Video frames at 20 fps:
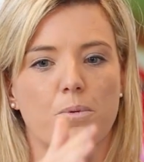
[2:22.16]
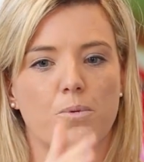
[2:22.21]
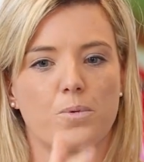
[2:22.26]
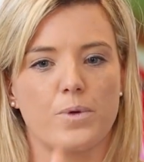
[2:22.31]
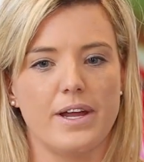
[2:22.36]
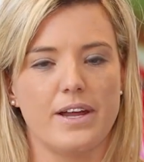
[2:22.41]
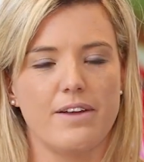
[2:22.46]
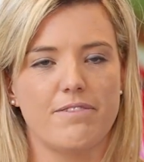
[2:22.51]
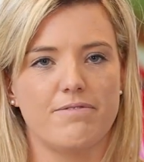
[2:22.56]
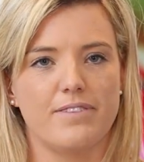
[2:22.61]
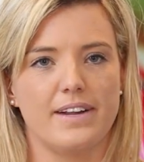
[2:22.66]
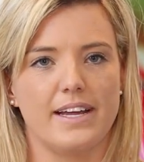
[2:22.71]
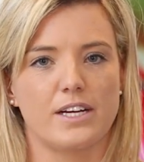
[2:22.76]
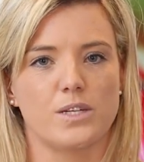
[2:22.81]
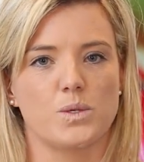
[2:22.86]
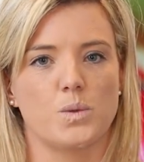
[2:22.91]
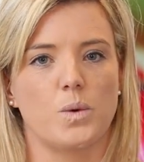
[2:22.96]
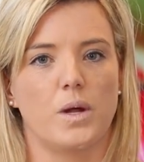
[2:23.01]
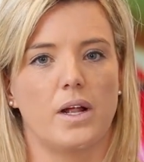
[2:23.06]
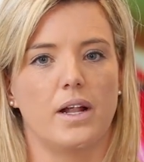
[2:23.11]

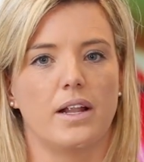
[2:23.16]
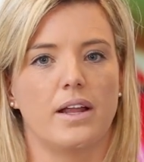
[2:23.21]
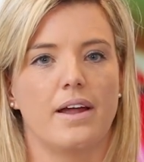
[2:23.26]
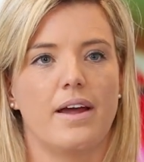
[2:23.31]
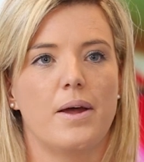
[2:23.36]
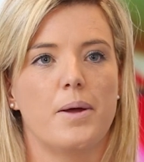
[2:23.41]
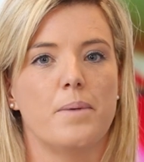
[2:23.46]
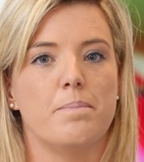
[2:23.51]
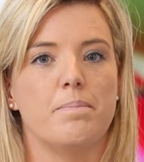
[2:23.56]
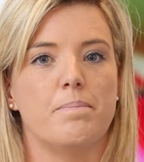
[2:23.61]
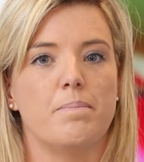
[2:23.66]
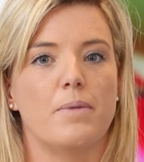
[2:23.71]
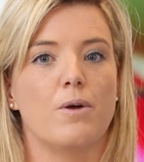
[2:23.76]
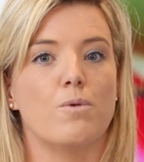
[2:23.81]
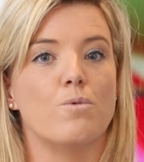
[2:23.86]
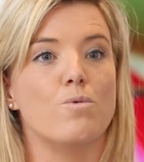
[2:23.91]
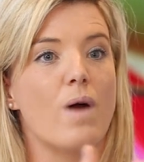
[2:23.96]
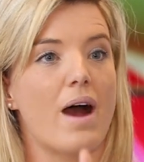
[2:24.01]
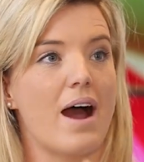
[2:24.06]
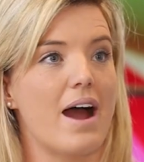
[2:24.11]
reflex will
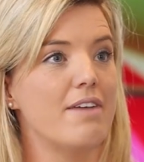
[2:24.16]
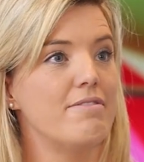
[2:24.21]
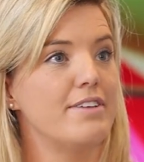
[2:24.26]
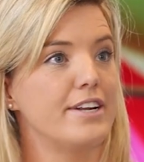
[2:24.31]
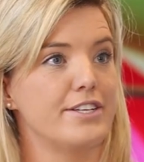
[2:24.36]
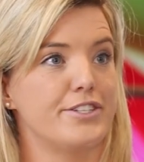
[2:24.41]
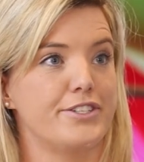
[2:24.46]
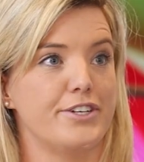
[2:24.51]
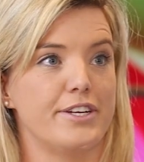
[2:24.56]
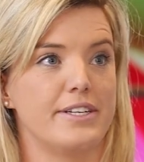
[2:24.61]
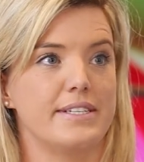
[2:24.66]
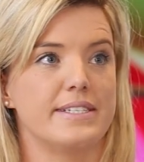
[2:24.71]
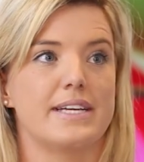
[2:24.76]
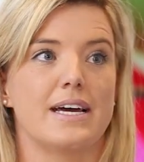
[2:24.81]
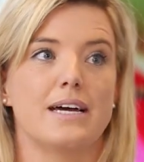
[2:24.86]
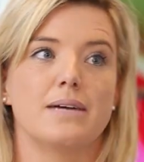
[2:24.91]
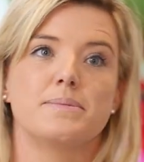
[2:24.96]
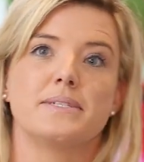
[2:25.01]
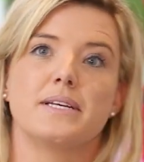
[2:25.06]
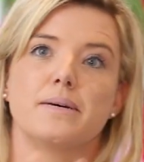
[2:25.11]
arrive at a certain
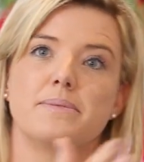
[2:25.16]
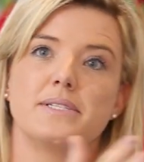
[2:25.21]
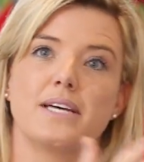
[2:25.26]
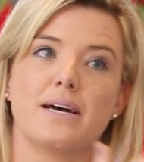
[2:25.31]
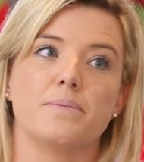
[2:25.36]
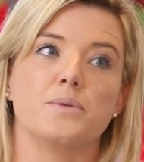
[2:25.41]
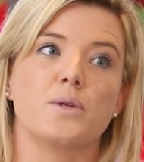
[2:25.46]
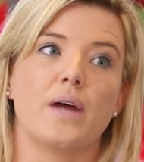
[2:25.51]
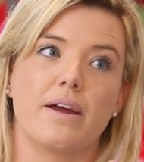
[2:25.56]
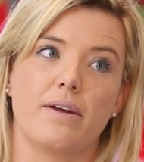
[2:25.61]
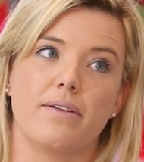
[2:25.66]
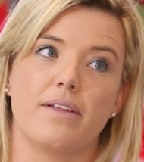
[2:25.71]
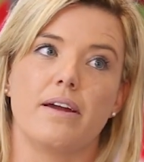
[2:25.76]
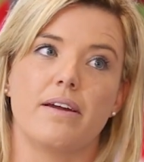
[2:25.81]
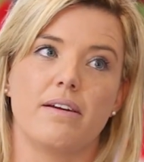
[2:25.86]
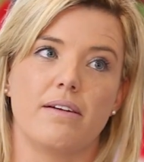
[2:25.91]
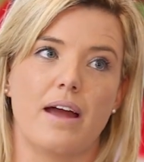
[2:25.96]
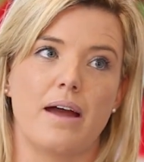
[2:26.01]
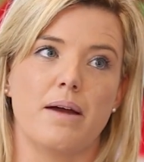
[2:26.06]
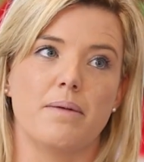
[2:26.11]
time. Sometimes
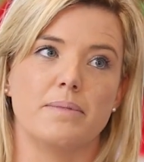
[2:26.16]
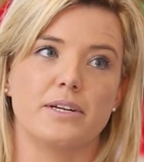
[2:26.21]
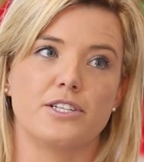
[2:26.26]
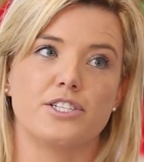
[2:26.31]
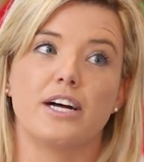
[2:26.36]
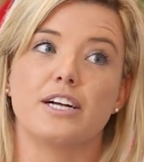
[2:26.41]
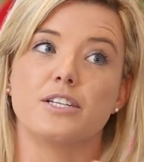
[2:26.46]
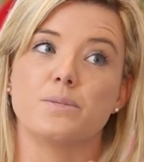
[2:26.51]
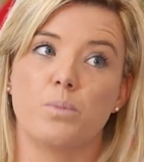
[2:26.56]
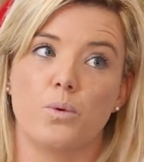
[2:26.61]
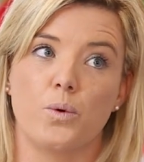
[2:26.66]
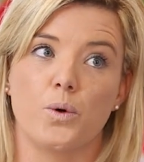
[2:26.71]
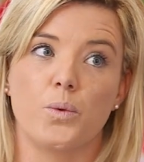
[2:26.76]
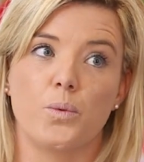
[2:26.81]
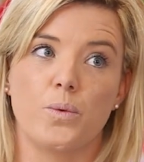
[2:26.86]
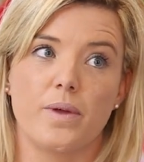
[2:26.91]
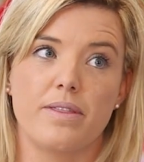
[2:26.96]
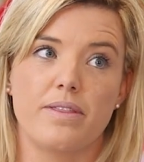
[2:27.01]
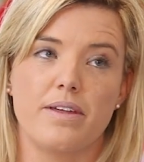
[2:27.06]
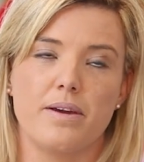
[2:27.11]
a child's
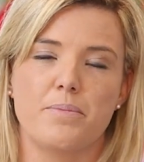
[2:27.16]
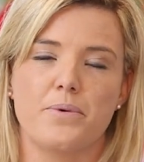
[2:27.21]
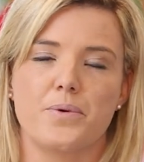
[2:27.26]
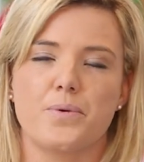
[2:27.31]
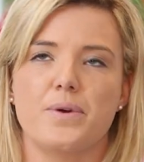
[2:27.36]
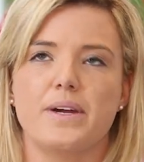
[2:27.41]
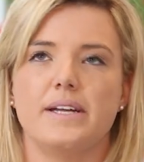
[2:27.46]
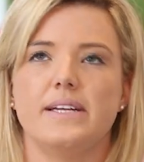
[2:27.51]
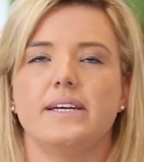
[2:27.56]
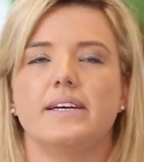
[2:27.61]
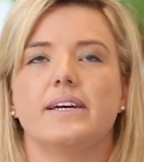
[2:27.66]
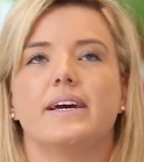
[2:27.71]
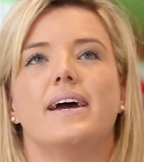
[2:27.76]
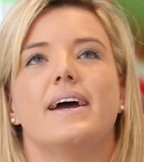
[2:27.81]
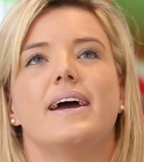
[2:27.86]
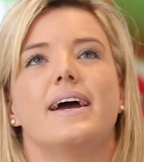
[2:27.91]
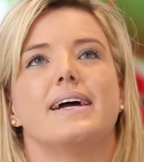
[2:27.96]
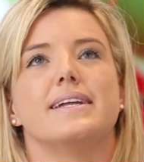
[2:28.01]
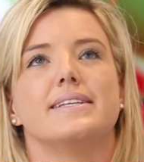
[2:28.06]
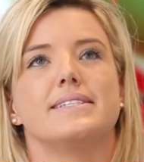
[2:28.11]
born with them already,
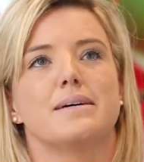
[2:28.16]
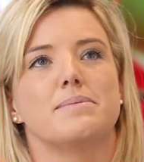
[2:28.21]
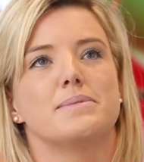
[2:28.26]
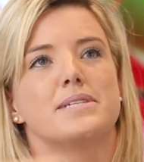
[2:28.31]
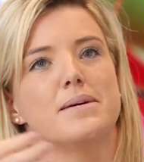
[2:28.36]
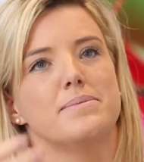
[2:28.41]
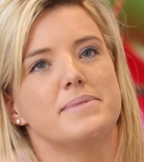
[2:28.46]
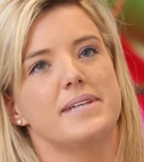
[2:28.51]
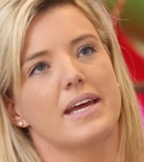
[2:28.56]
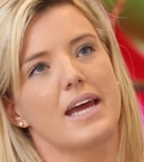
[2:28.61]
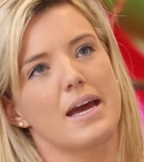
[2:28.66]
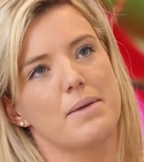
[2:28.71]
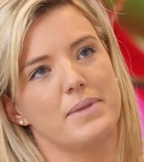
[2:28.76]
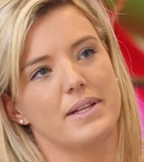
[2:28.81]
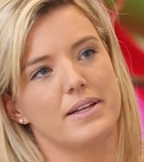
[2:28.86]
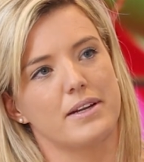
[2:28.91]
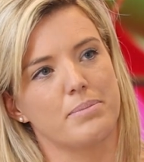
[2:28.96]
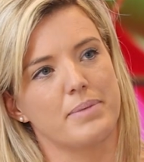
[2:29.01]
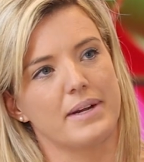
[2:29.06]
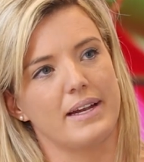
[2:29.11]
and sometimes they come a
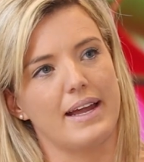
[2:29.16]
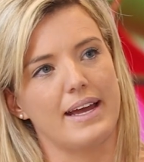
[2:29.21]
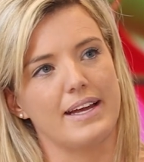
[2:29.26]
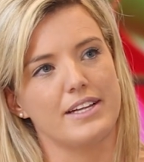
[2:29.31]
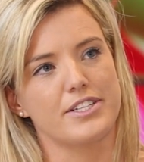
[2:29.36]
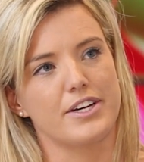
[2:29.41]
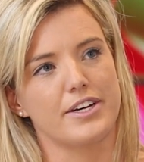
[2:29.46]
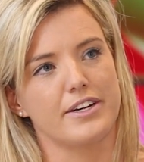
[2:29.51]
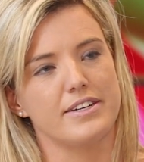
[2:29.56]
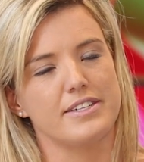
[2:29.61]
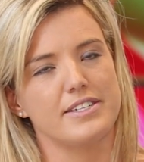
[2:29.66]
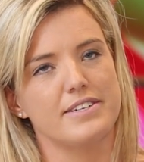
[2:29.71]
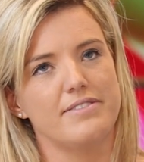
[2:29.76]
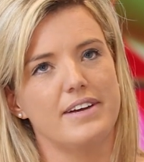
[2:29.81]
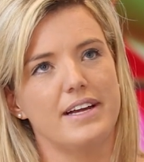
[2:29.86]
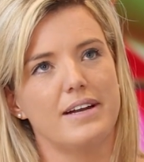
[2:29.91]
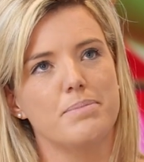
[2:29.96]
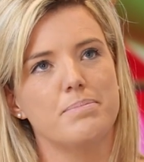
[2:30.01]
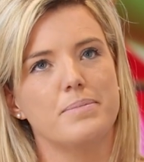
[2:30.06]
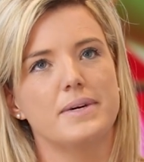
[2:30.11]
little bit later on in
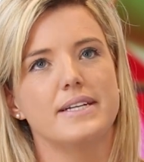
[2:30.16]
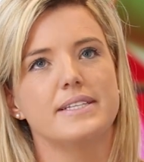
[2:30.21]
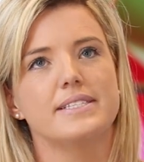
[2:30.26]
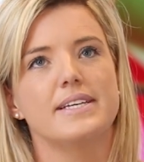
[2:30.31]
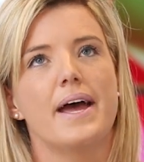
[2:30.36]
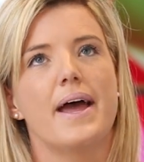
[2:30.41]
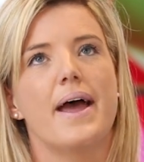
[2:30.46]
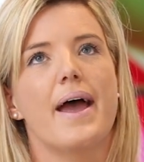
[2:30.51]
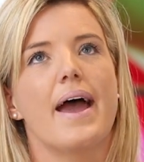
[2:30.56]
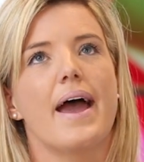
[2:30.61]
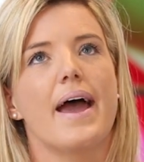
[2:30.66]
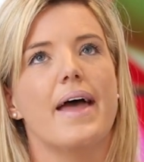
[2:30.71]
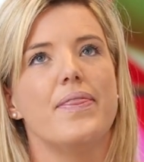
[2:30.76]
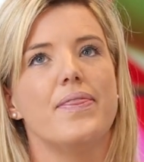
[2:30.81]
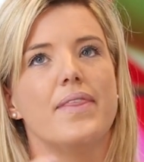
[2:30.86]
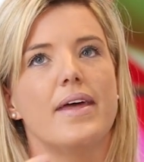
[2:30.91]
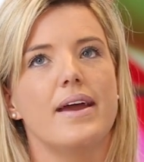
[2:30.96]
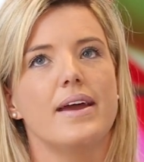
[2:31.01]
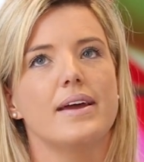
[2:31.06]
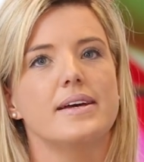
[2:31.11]
development,
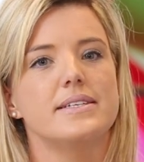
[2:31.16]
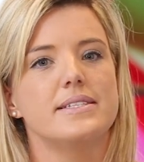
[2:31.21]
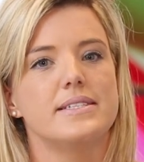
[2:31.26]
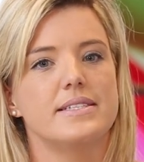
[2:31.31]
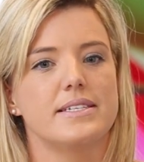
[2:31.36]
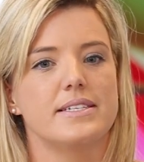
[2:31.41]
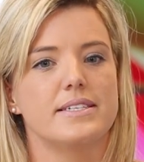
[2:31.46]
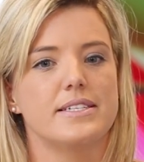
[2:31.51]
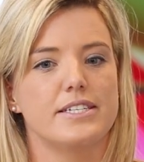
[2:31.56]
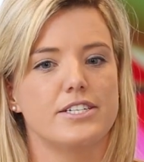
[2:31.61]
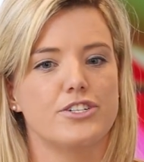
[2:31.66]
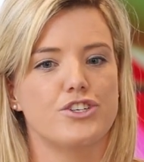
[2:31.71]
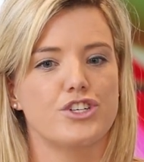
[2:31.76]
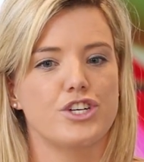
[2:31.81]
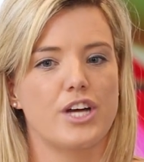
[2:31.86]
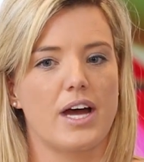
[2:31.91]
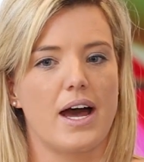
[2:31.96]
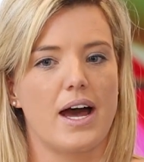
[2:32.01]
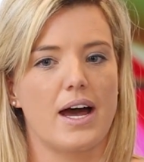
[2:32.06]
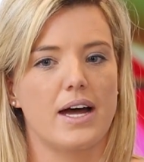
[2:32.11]
and they assist a
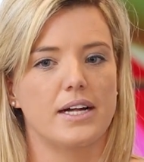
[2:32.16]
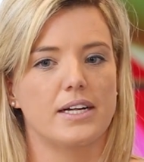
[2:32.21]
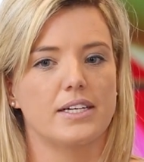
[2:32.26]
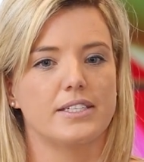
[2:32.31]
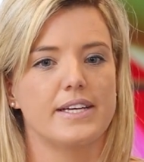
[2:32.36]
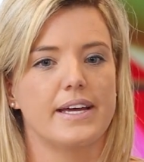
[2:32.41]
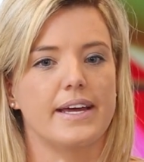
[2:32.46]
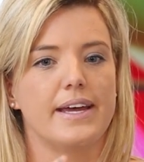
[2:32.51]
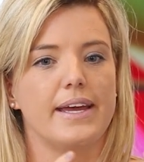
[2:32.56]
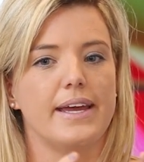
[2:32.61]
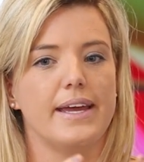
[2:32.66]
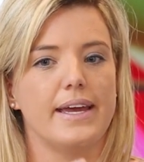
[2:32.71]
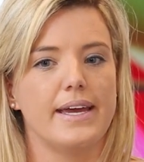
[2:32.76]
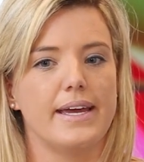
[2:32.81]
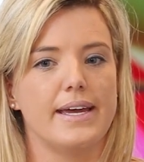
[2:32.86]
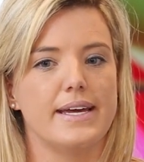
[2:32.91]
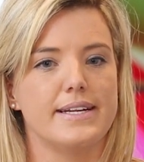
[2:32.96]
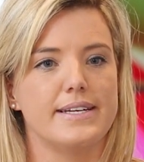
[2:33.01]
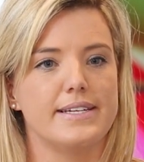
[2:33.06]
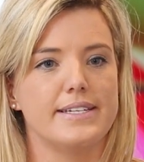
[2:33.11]
child
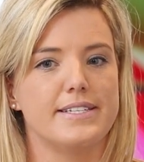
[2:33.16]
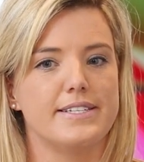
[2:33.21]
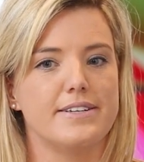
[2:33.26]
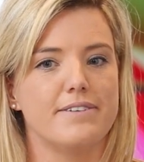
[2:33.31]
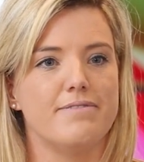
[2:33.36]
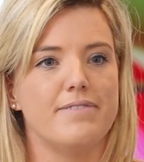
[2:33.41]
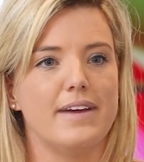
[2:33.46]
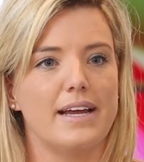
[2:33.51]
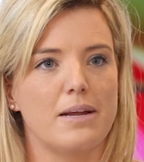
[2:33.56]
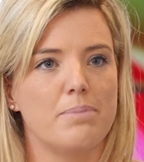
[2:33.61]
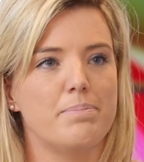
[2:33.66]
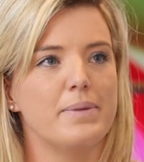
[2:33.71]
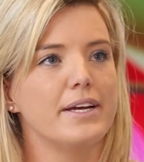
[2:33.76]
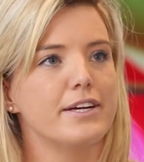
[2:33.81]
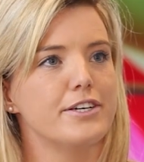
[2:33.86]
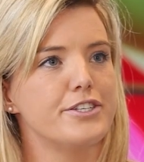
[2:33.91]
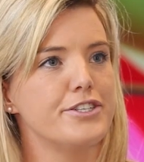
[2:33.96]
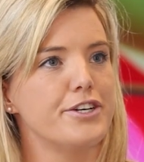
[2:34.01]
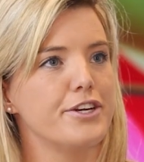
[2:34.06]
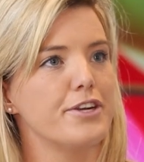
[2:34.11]
in
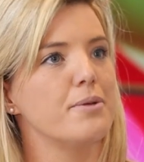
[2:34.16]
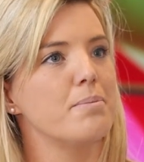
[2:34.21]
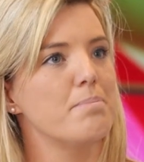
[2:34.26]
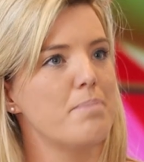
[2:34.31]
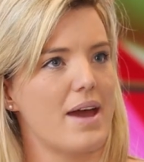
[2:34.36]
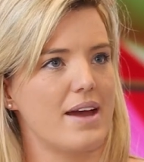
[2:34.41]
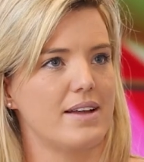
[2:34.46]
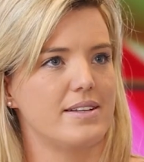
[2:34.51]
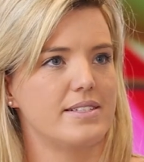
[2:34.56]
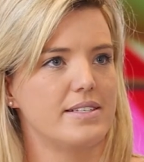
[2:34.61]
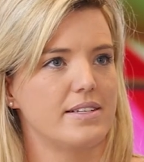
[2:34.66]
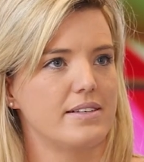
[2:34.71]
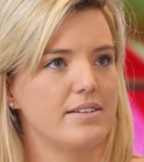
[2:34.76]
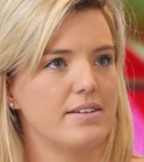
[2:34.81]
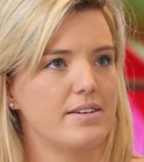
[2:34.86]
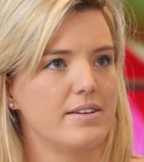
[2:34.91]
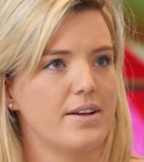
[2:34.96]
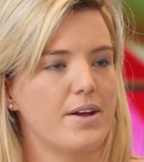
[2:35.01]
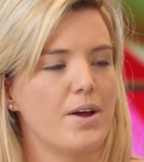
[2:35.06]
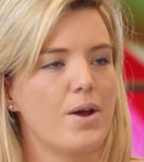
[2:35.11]
developing a certain
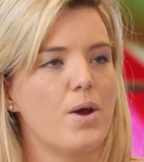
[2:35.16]
pattern.